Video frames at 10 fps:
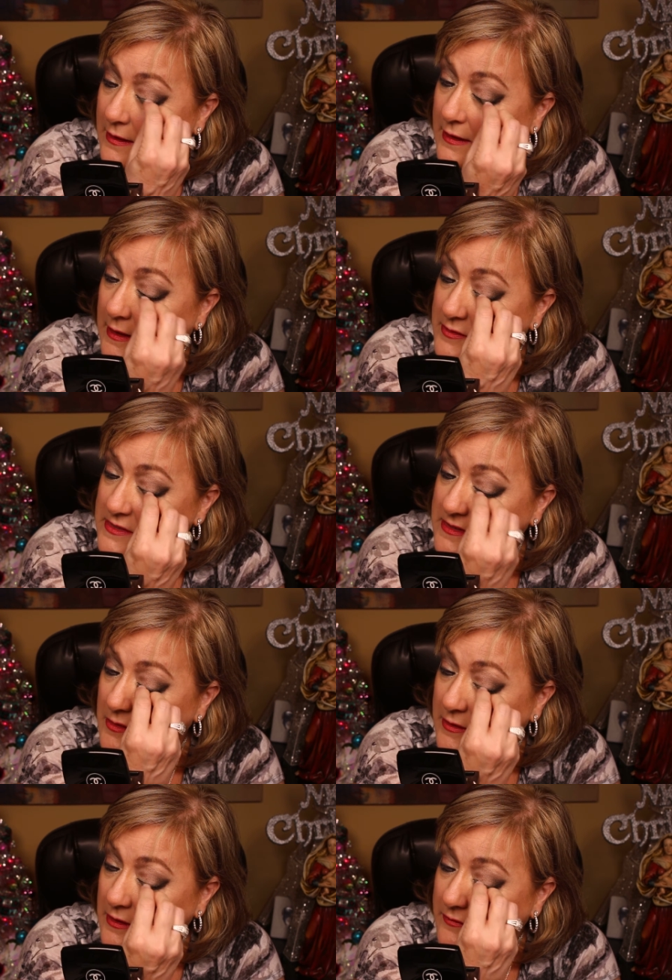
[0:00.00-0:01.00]
And I'm just
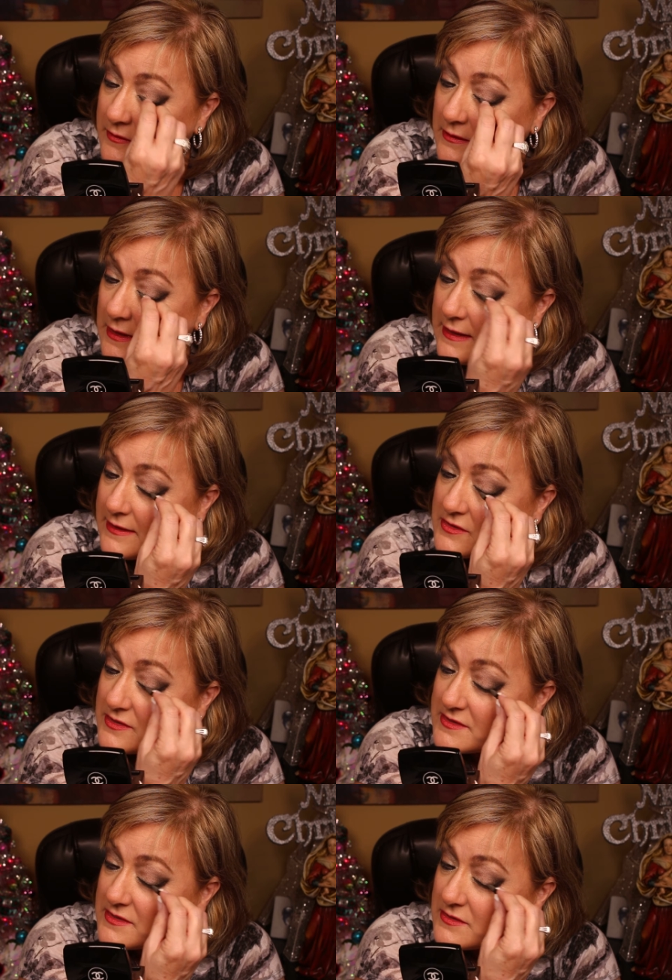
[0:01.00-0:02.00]
going over the line
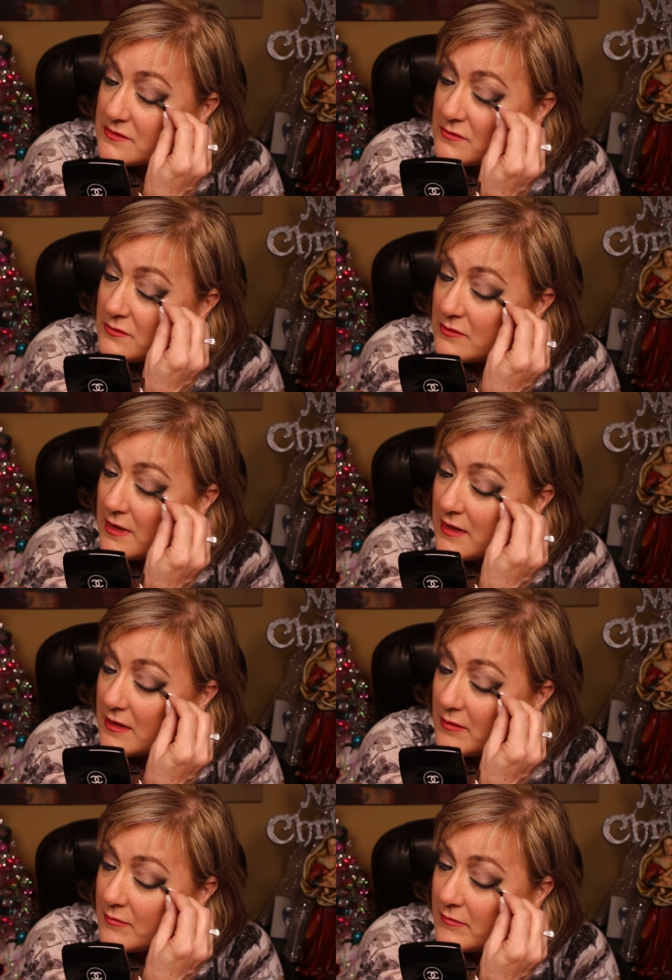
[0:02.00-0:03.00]
just to,
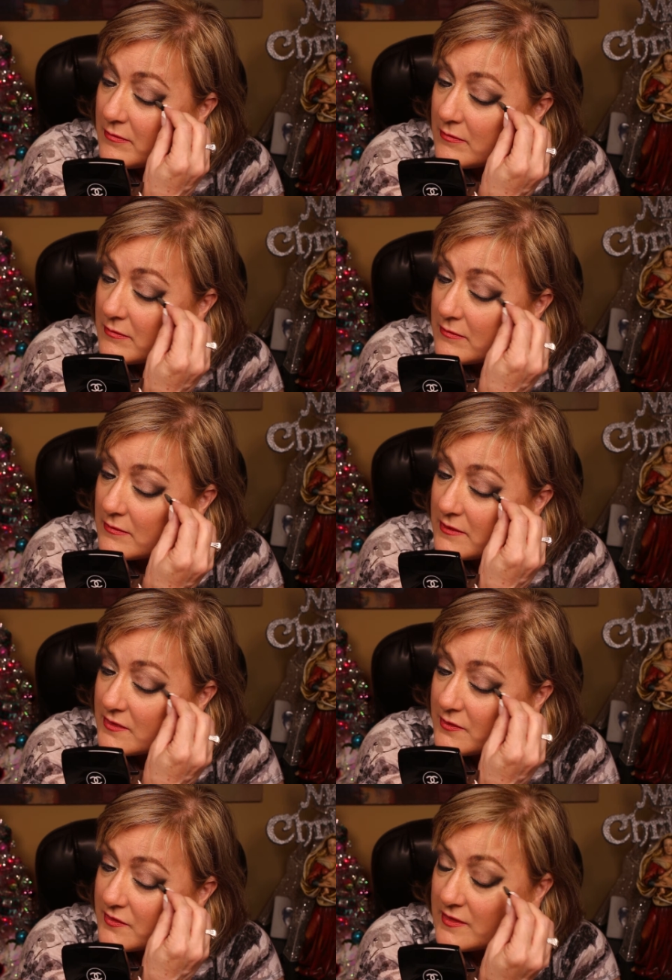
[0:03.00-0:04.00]
um,
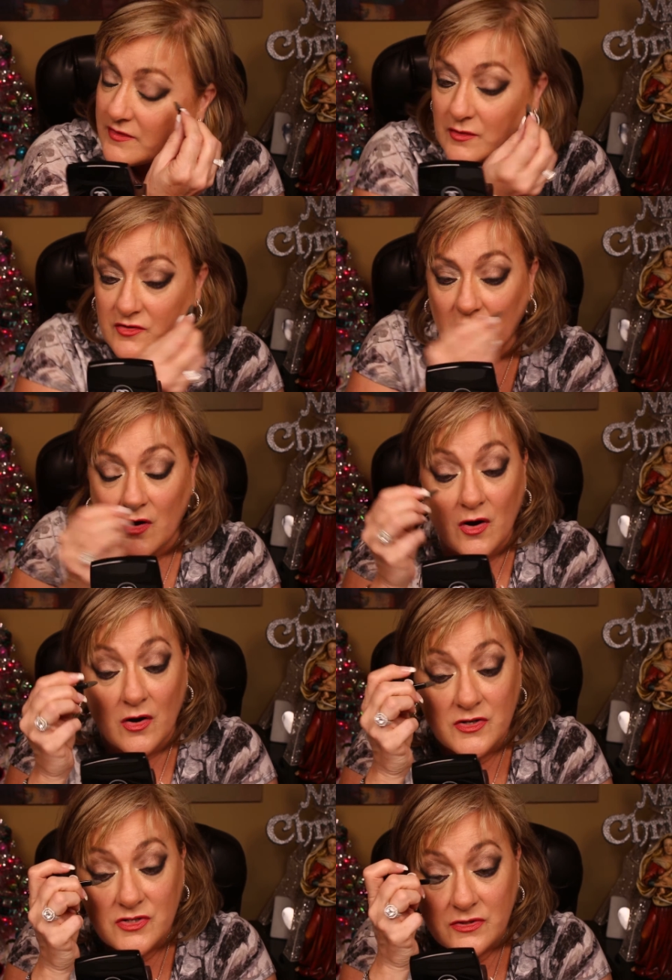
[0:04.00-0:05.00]
so it's not such a
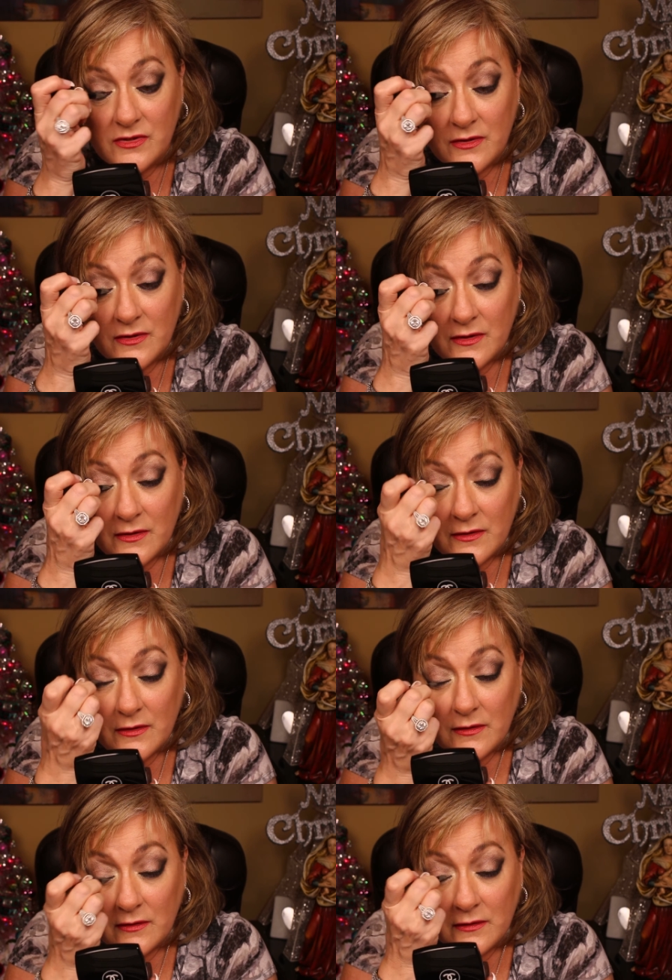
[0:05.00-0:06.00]
harsh
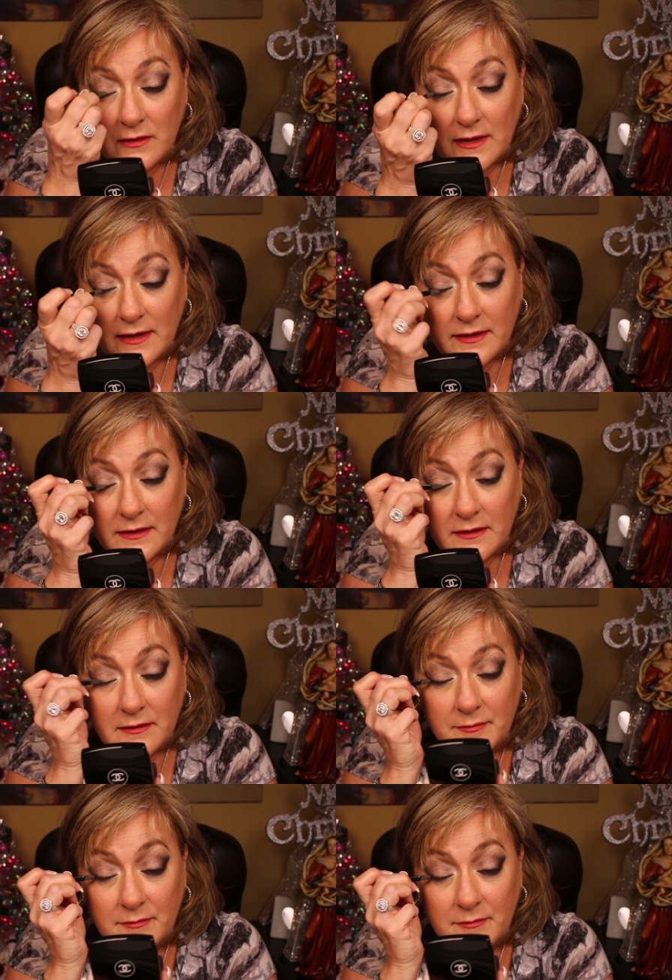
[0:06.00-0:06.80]
line.